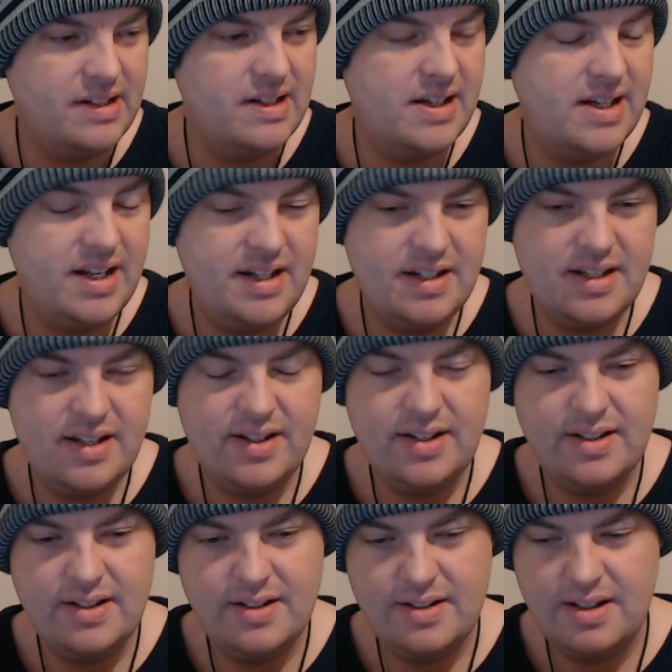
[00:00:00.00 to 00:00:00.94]
And
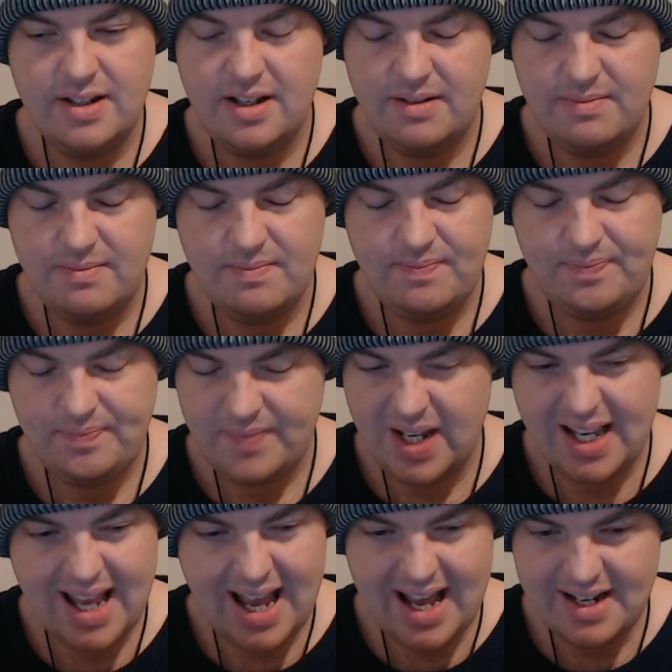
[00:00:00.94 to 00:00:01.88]

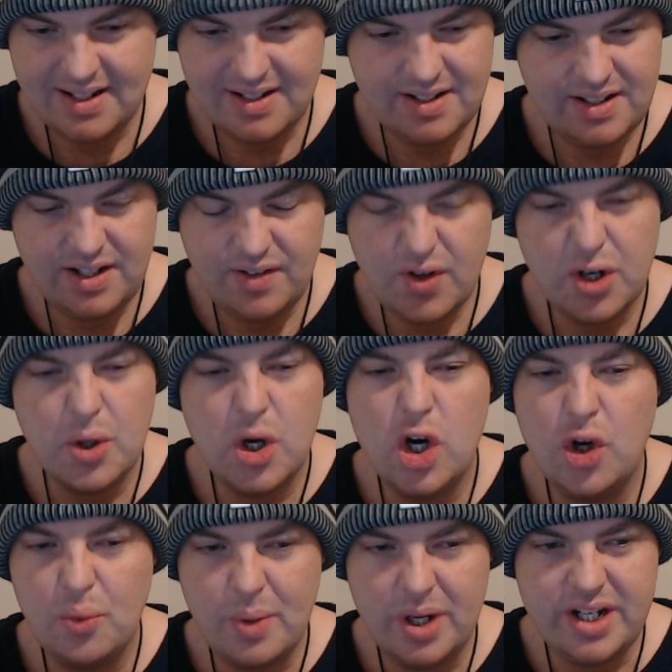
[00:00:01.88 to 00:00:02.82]
again, you've got to
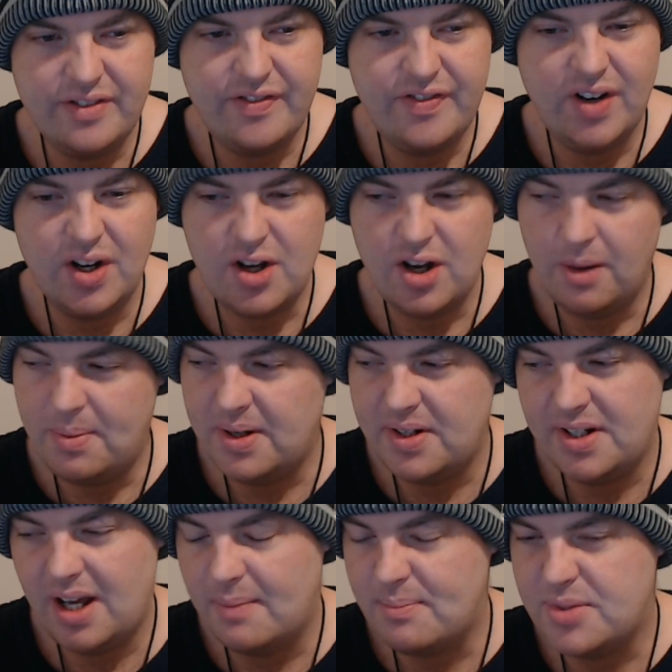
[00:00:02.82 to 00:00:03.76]
own when you fuck up. And
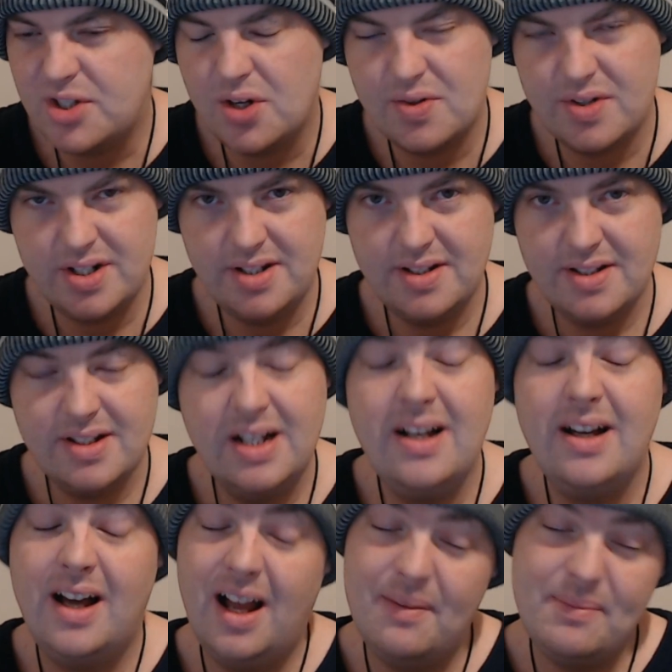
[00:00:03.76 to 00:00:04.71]
I'm sorry.
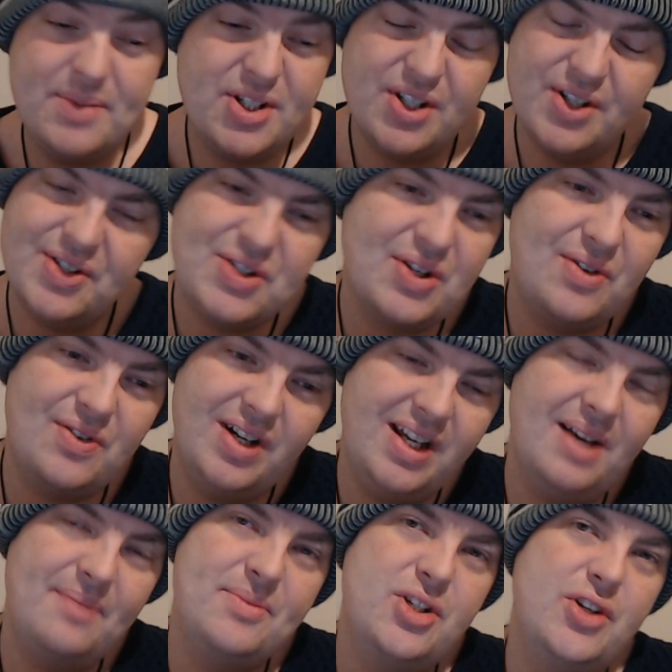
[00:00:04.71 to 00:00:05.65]
I'm so sorry.
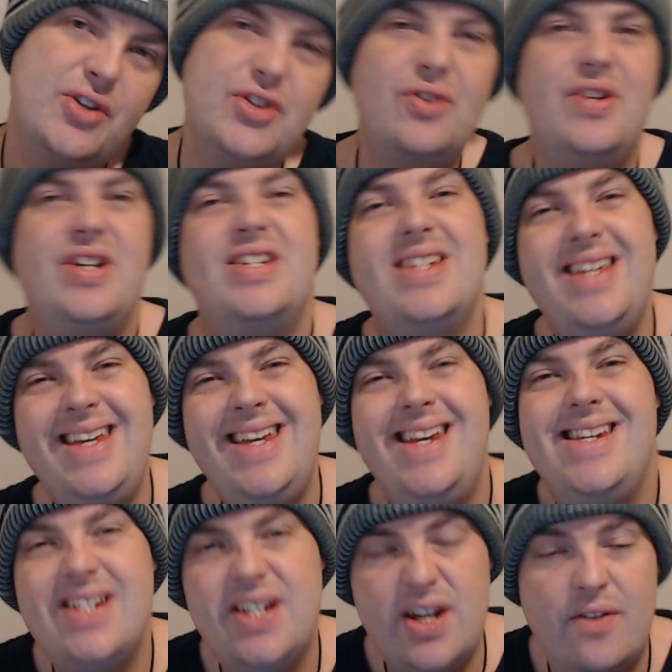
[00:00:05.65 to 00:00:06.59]
I'm so sorry to
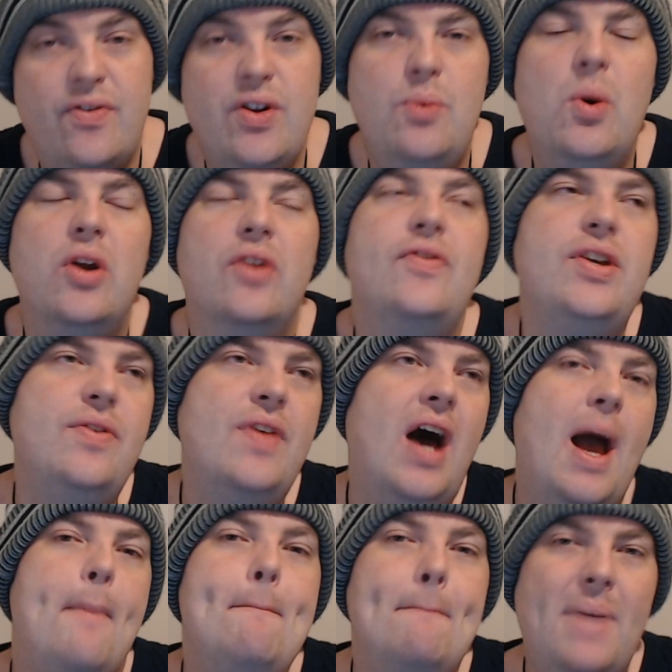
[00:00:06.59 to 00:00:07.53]
each and every one of you that
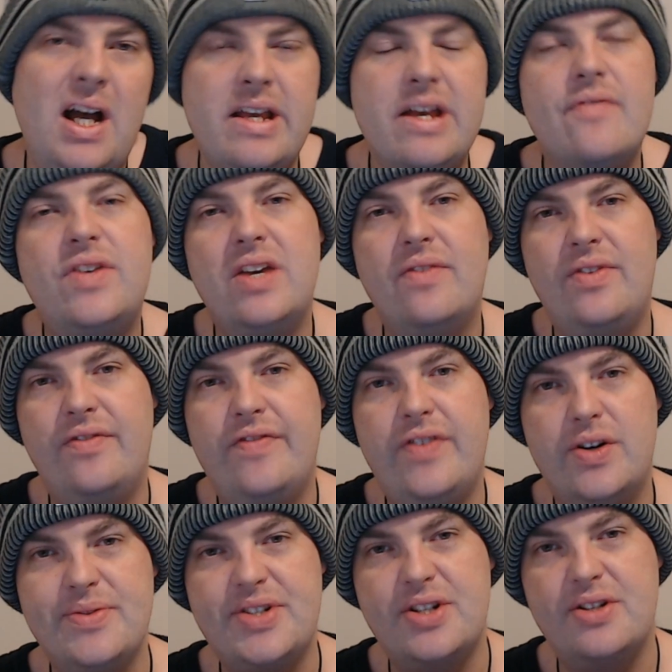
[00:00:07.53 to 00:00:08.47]
I might have given
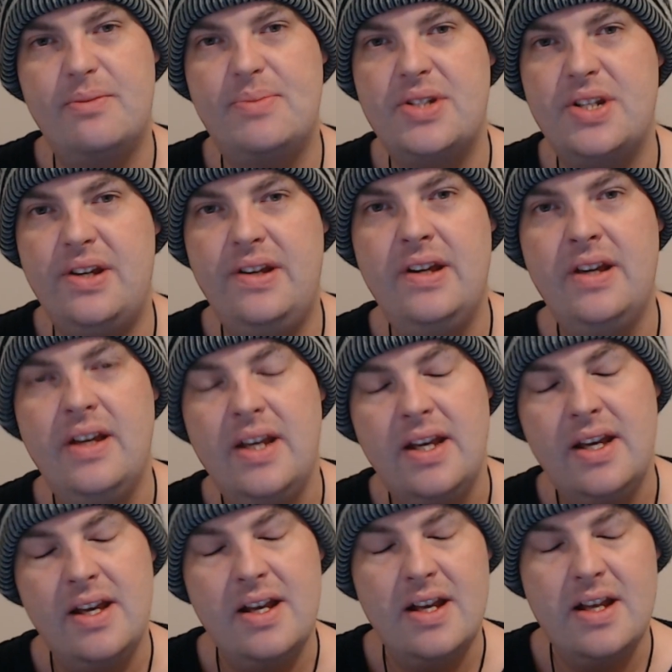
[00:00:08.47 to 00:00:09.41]
false hopes.
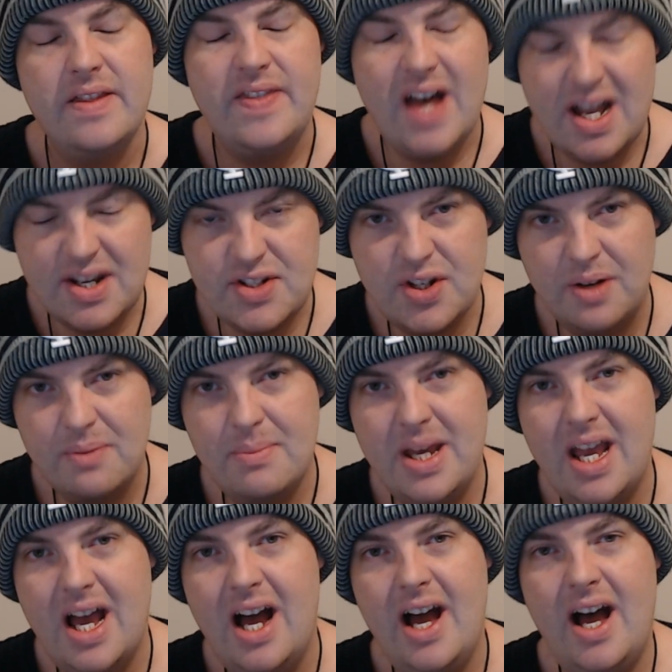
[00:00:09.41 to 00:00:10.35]
That's on me.
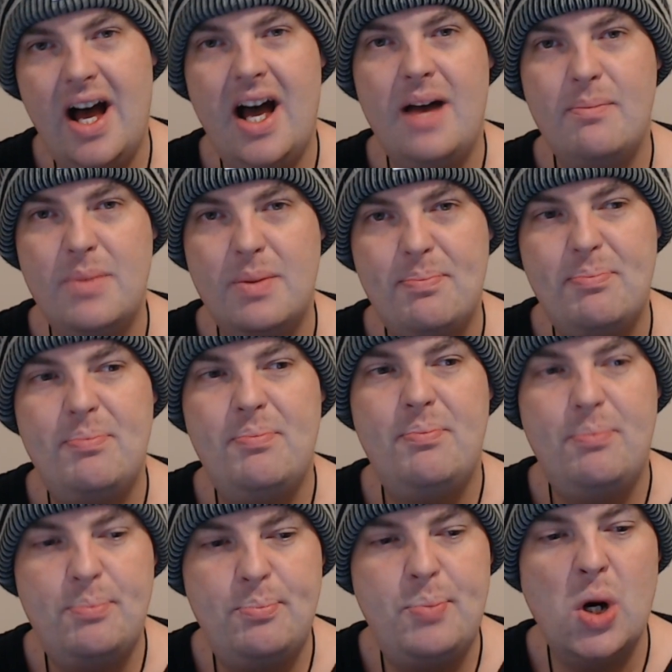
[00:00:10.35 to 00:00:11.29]
I'm a
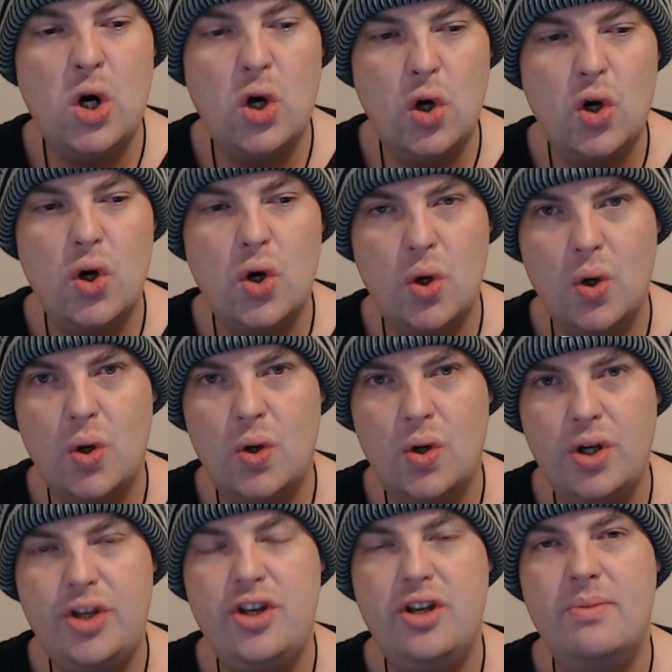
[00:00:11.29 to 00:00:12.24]
poor
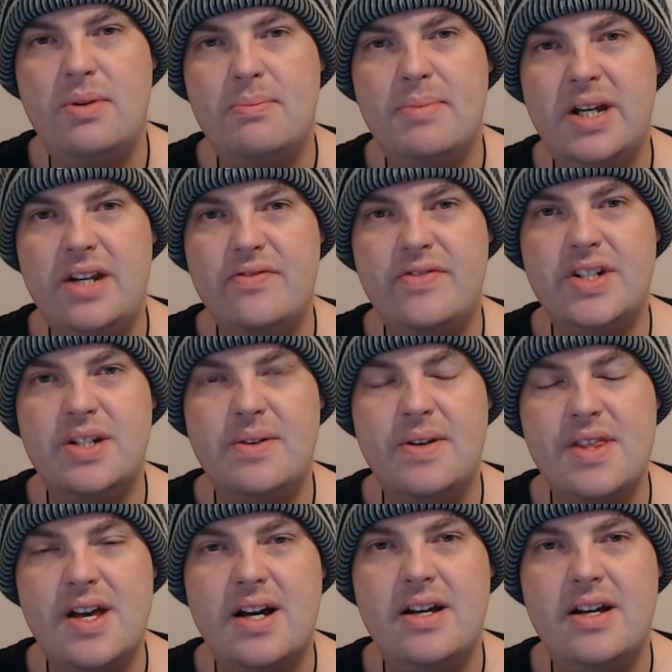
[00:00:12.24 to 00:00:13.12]
human being for doing that.